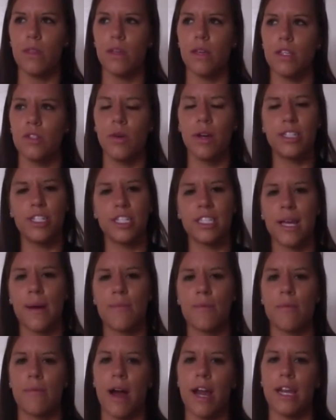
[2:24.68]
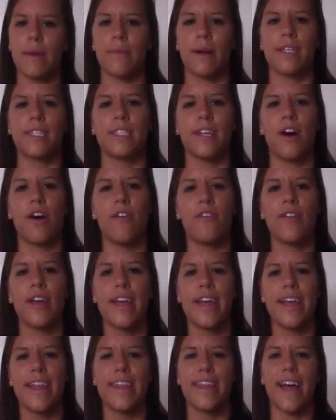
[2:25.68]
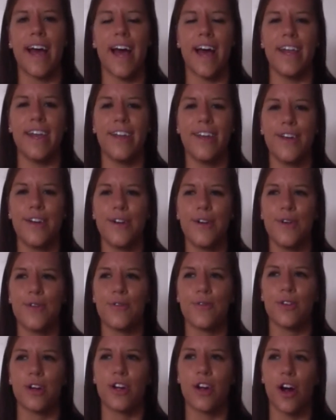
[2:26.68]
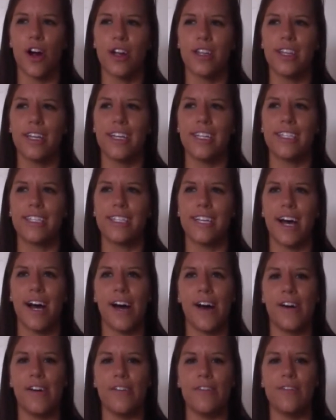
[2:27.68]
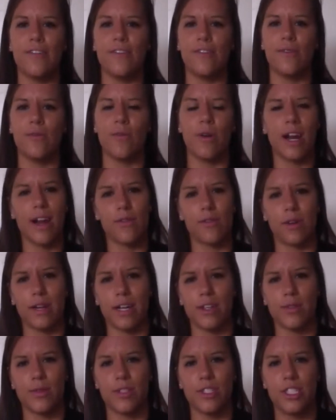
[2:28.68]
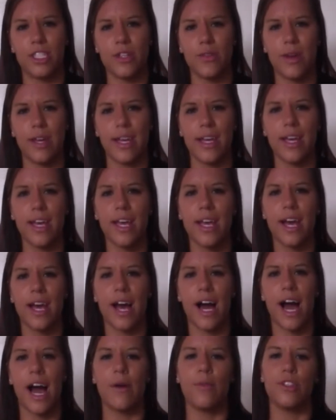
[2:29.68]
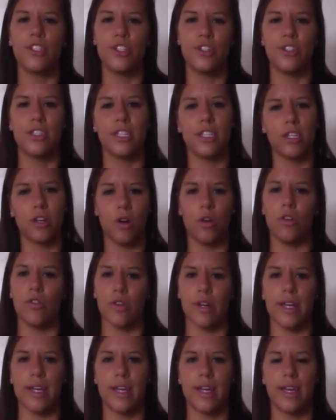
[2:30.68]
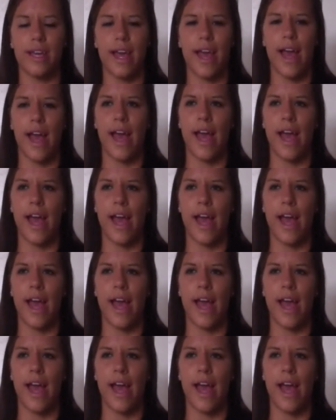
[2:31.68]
so I just kept reminding myself that regardless of what everyone else was doing, I was choosing to go Greek.